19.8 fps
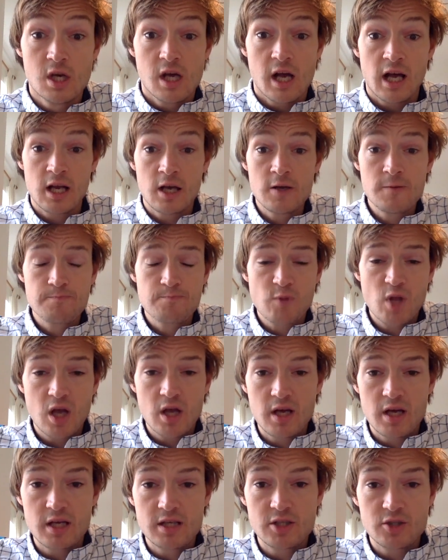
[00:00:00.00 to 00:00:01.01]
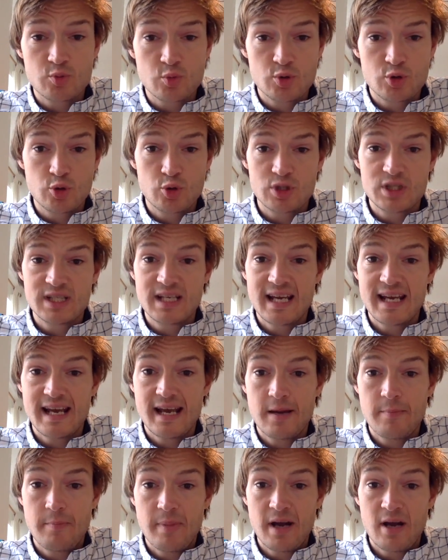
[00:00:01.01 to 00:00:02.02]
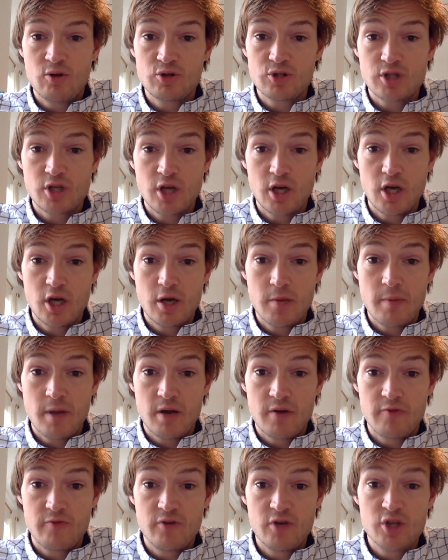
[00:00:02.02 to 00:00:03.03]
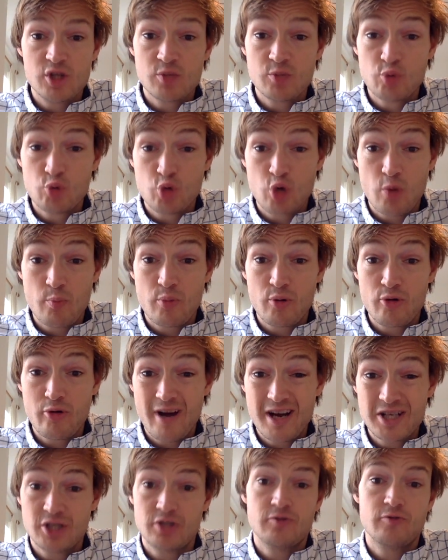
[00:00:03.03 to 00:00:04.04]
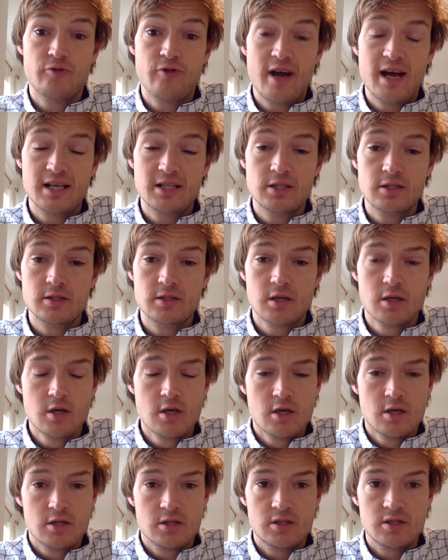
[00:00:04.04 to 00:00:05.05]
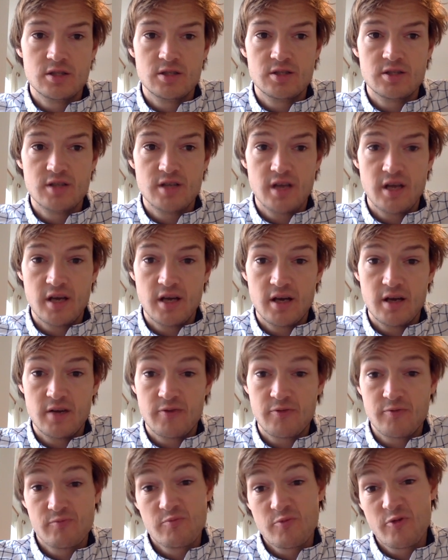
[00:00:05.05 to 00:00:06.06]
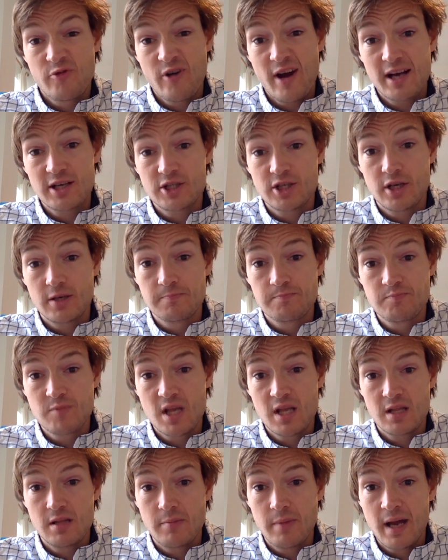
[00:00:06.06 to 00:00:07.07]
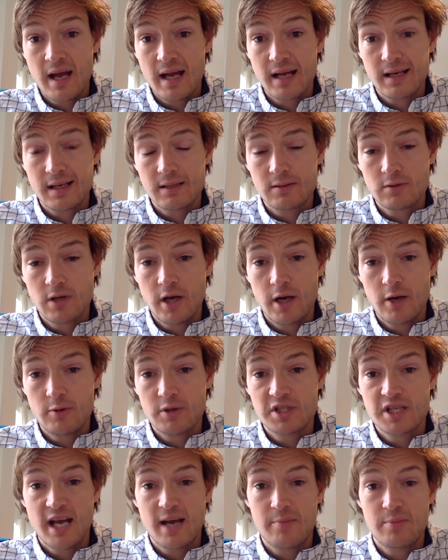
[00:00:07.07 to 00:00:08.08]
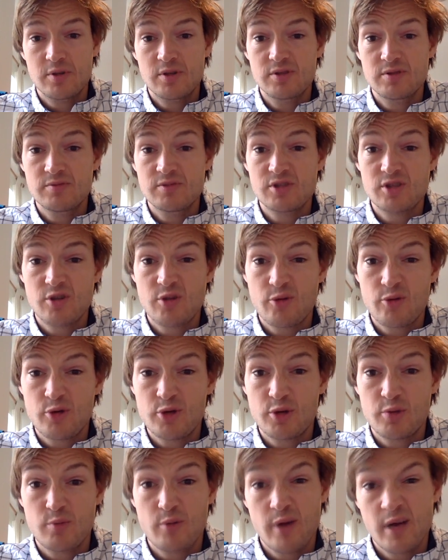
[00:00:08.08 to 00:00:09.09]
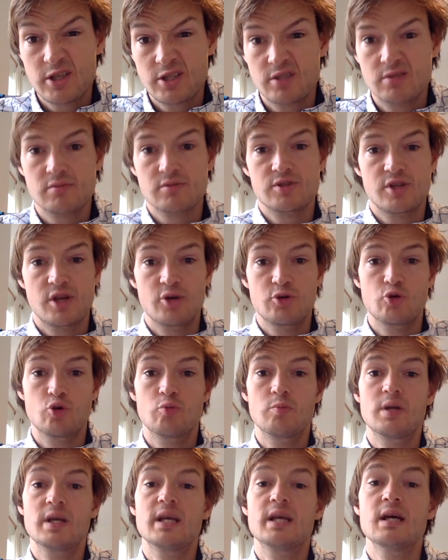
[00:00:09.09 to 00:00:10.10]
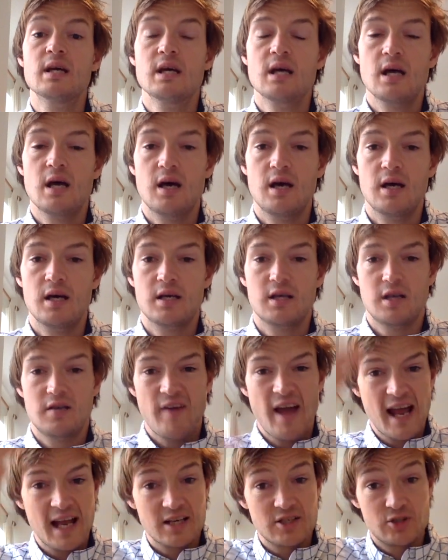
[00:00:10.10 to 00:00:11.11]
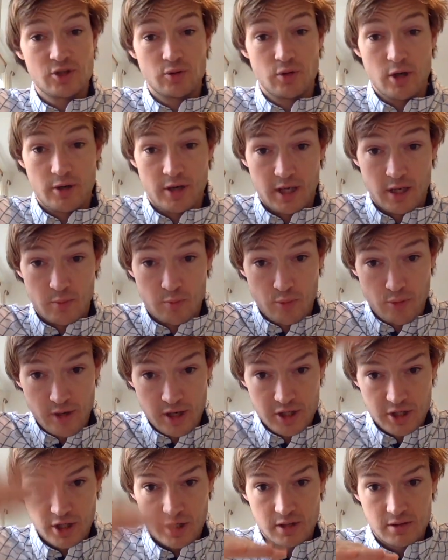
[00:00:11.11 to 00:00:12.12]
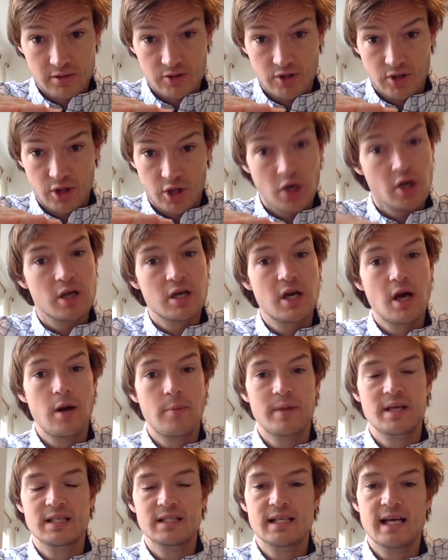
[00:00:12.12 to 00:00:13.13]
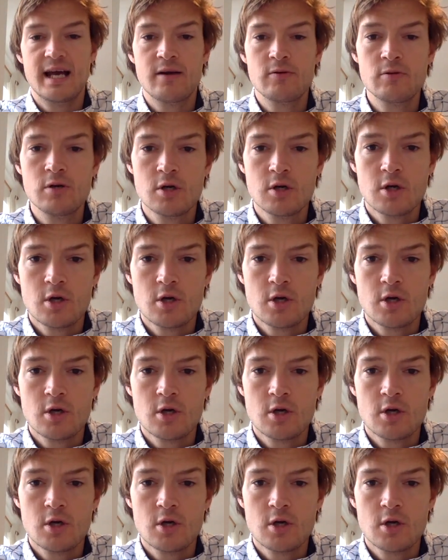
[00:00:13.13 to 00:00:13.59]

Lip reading: Hello, I just want to talk today about vertebral compression fractures, which is just a fracture in the back which happens through compression. So normally kind of axial loading of pressure sort of coming down.